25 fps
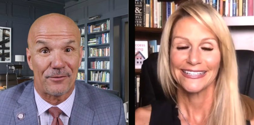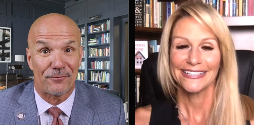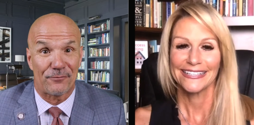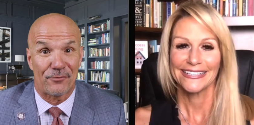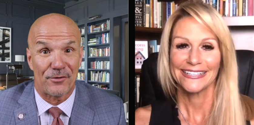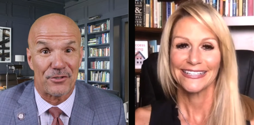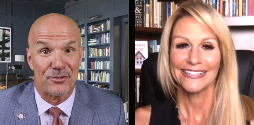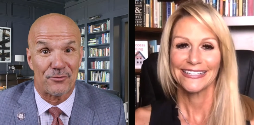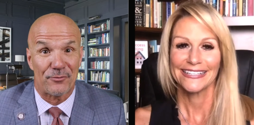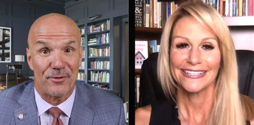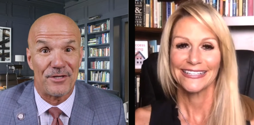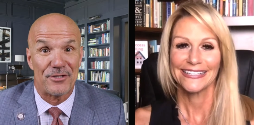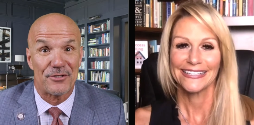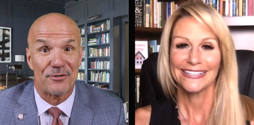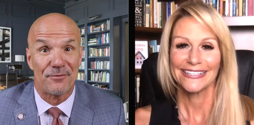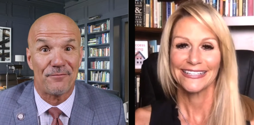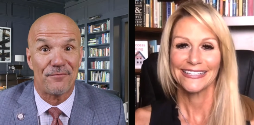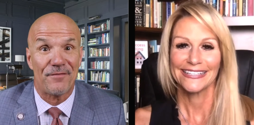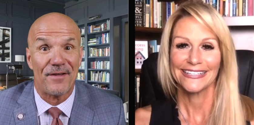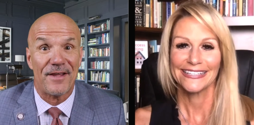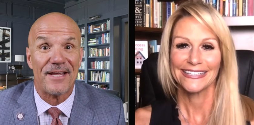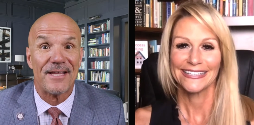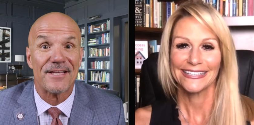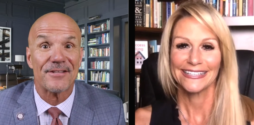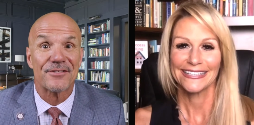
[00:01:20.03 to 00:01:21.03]
Speaker 1: the frustration
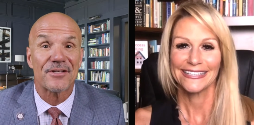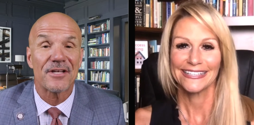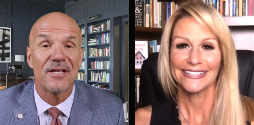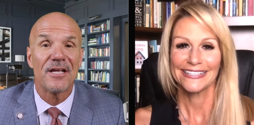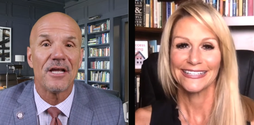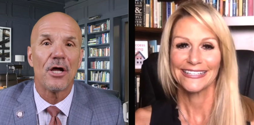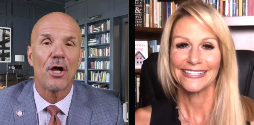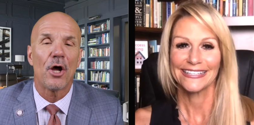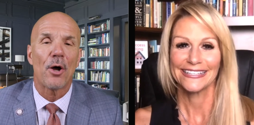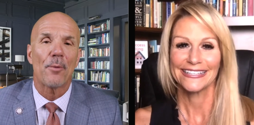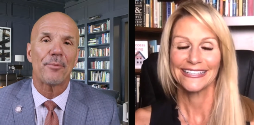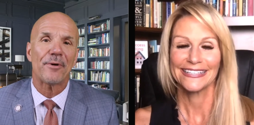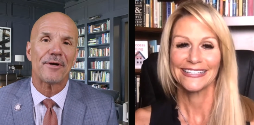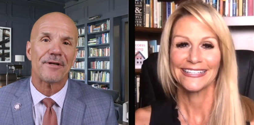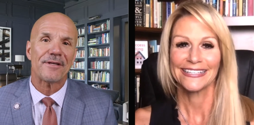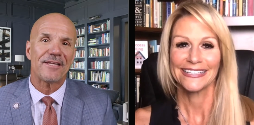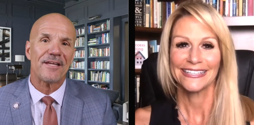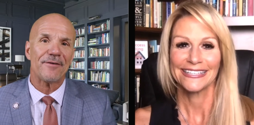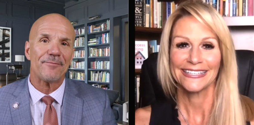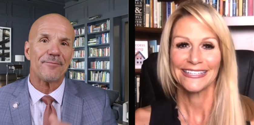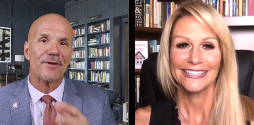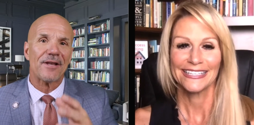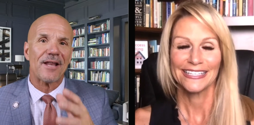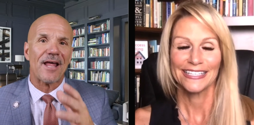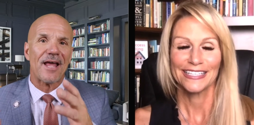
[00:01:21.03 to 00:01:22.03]
phase but
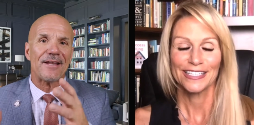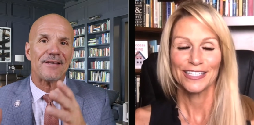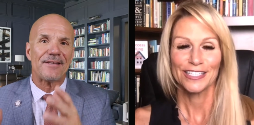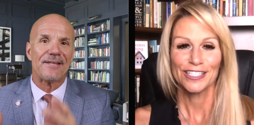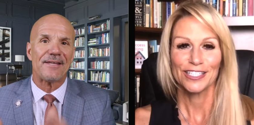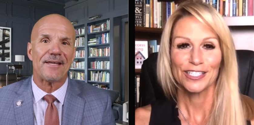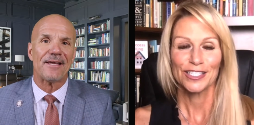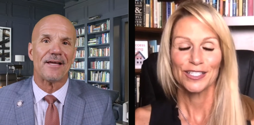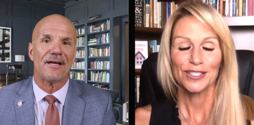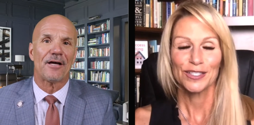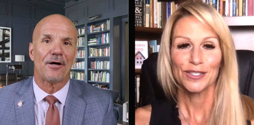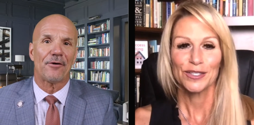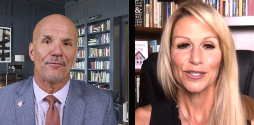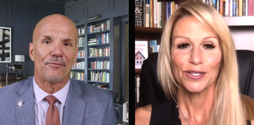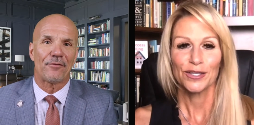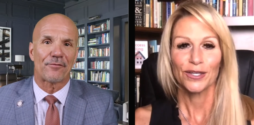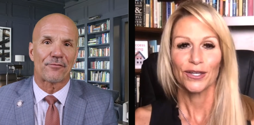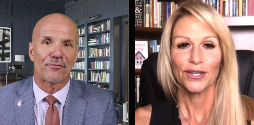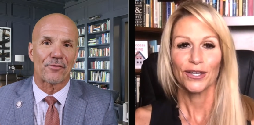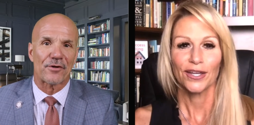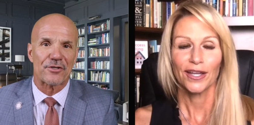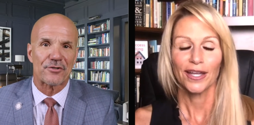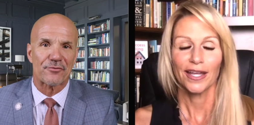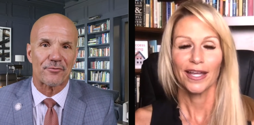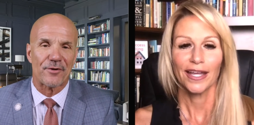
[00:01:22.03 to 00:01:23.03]
give me an idea of the
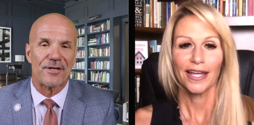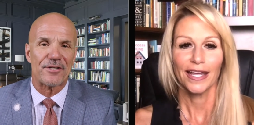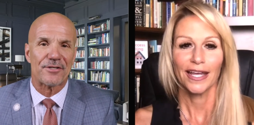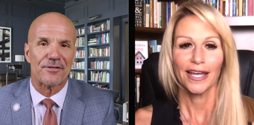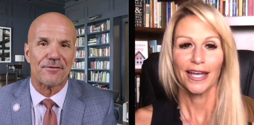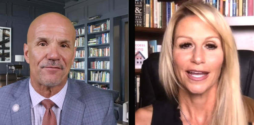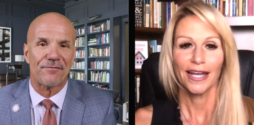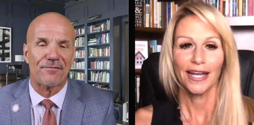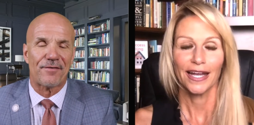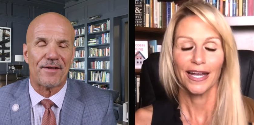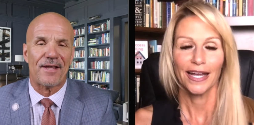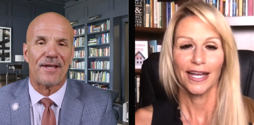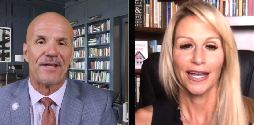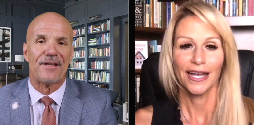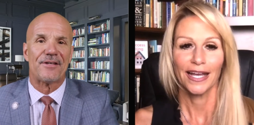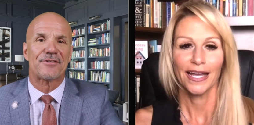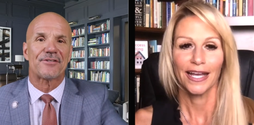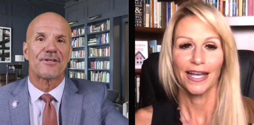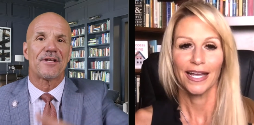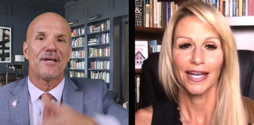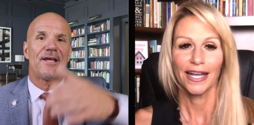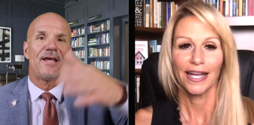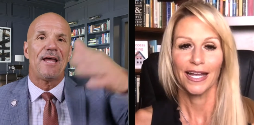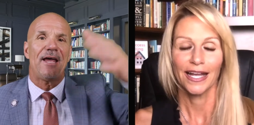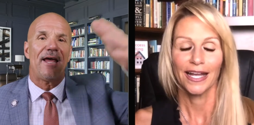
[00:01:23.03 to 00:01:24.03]
frustration
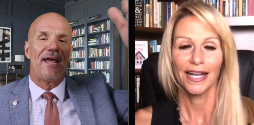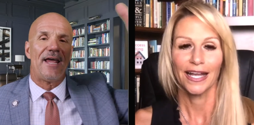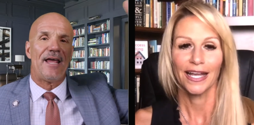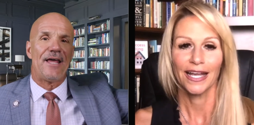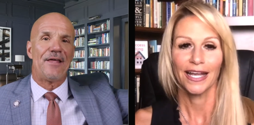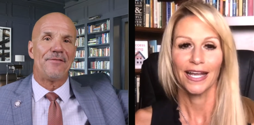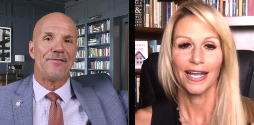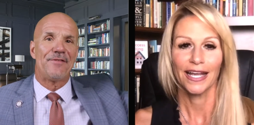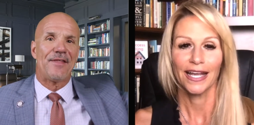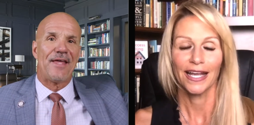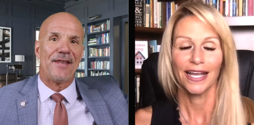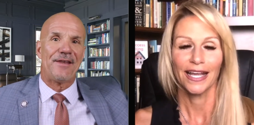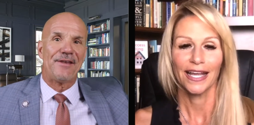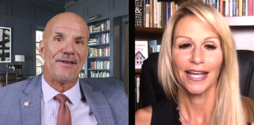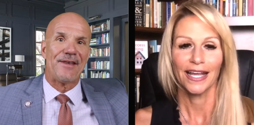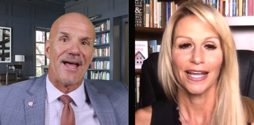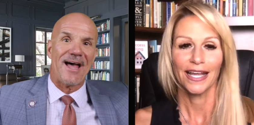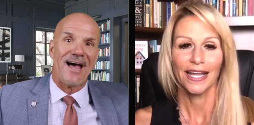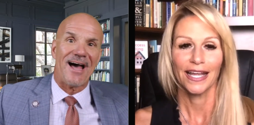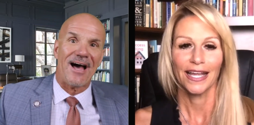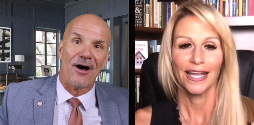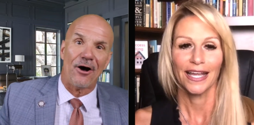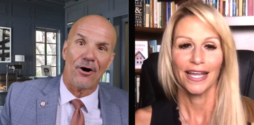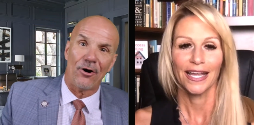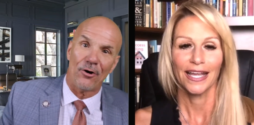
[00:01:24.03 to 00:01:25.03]
phase and then
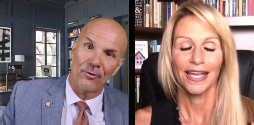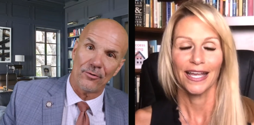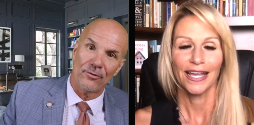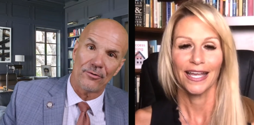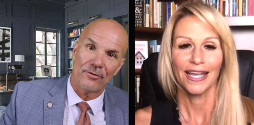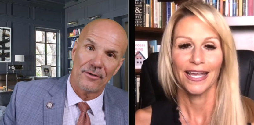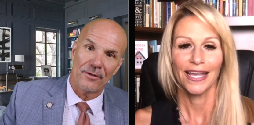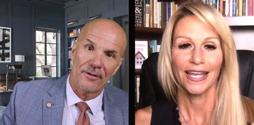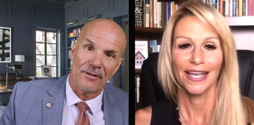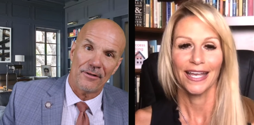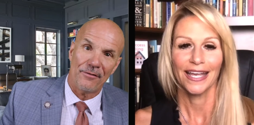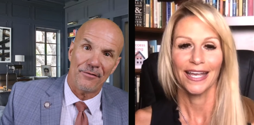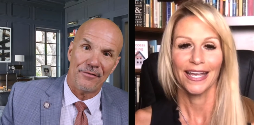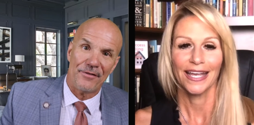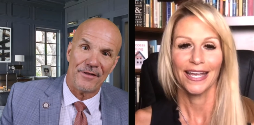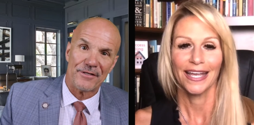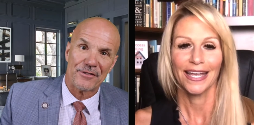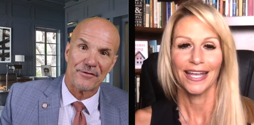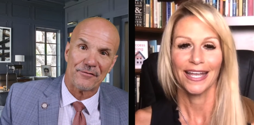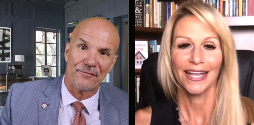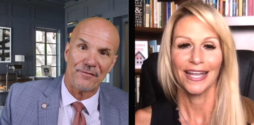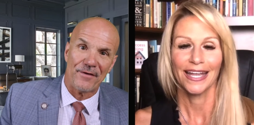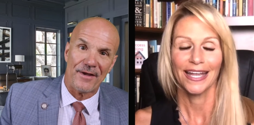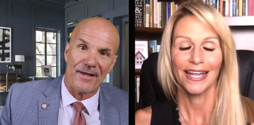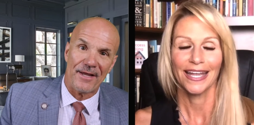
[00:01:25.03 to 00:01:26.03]
now
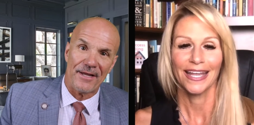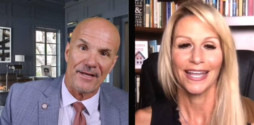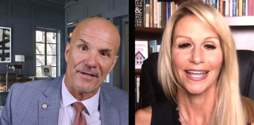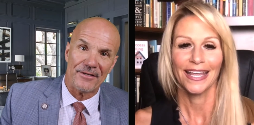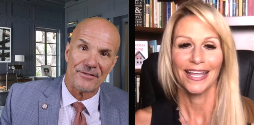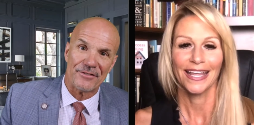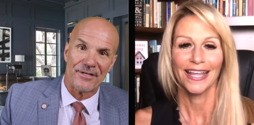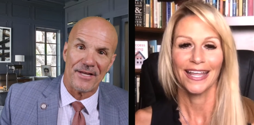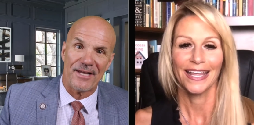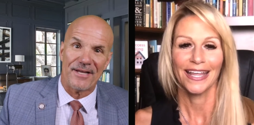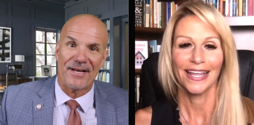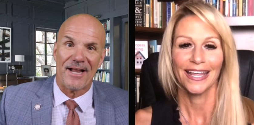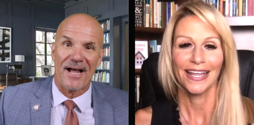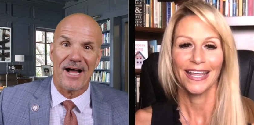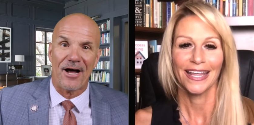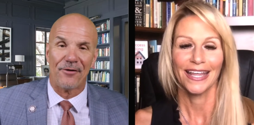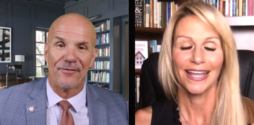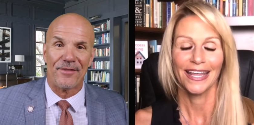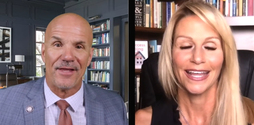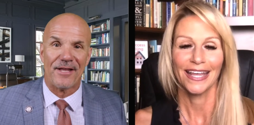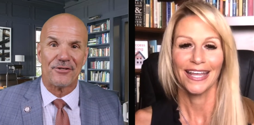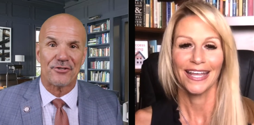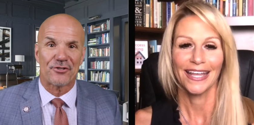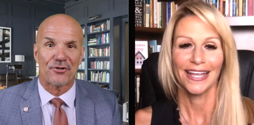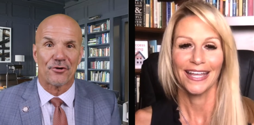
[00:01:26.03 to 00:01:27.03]
this phase and how
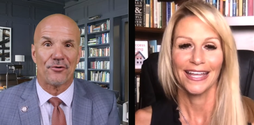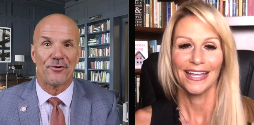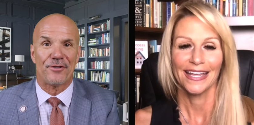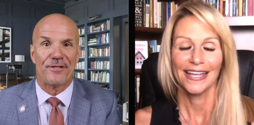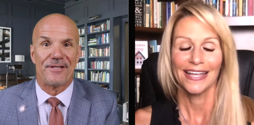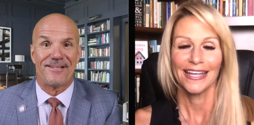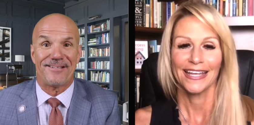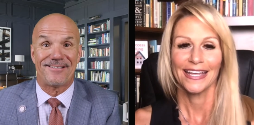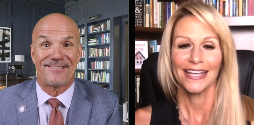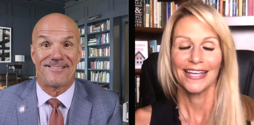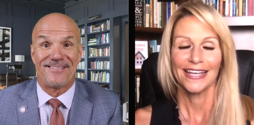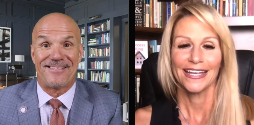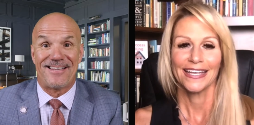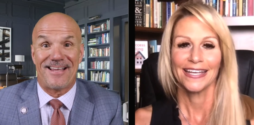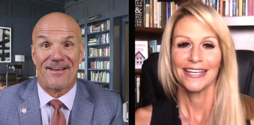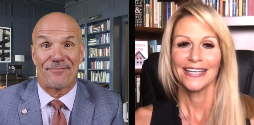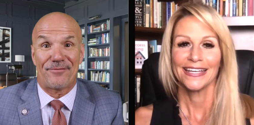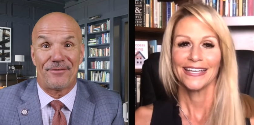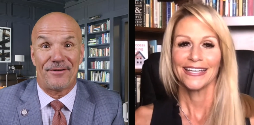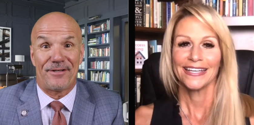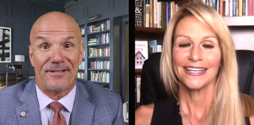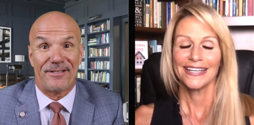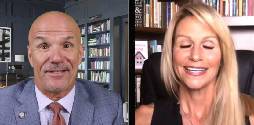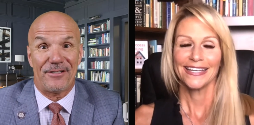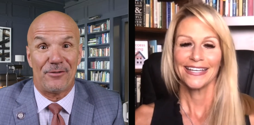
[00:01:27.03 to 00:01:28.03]
that journey is
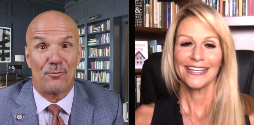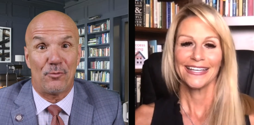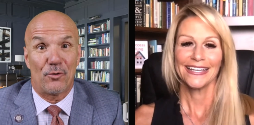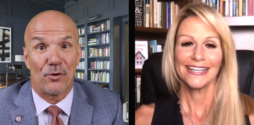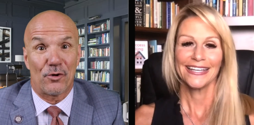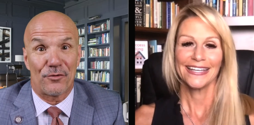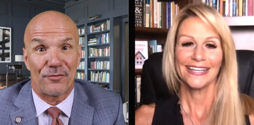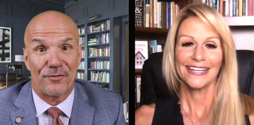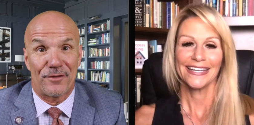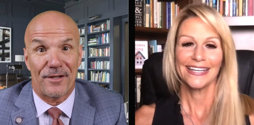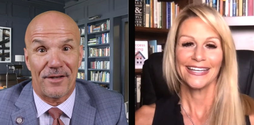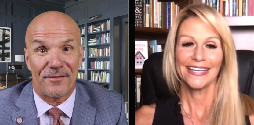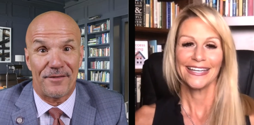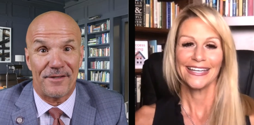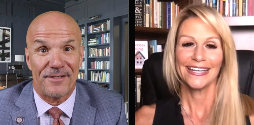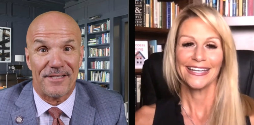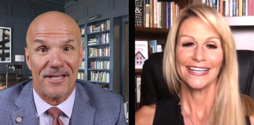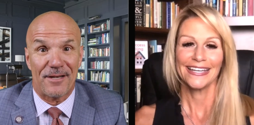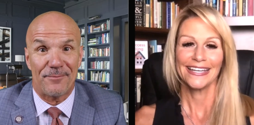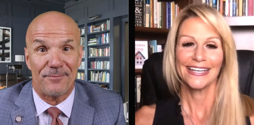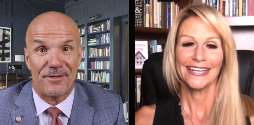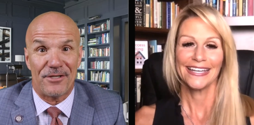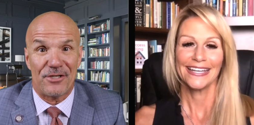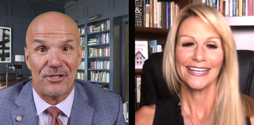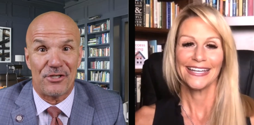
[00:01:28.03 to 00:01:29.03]
definitely worth it. I think
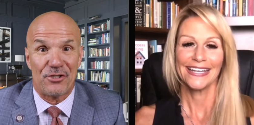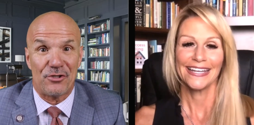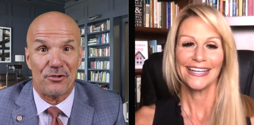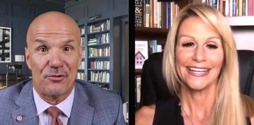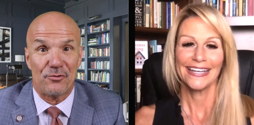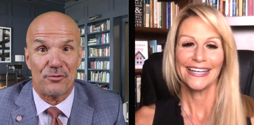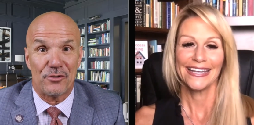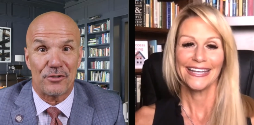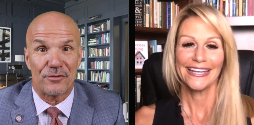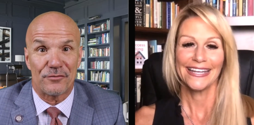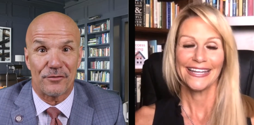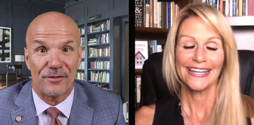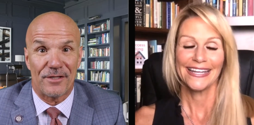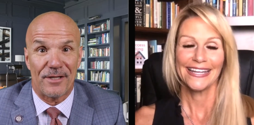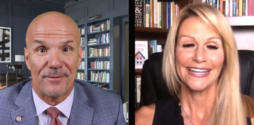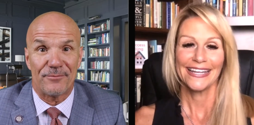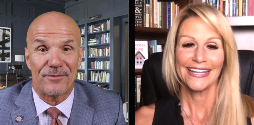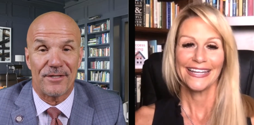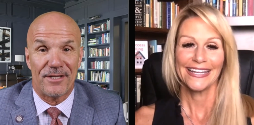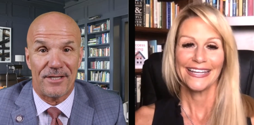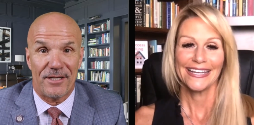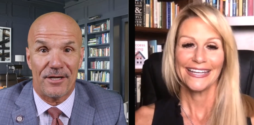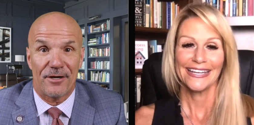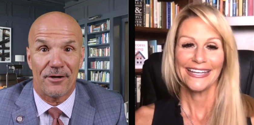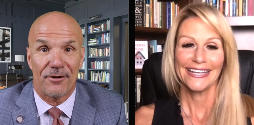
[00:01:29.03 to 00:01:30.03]
that'd be huge for them
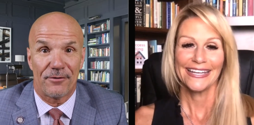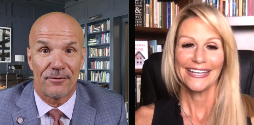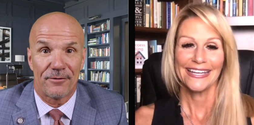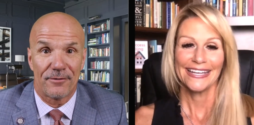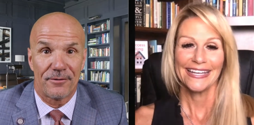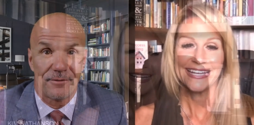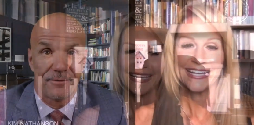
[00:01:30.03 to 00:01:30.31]
to hear.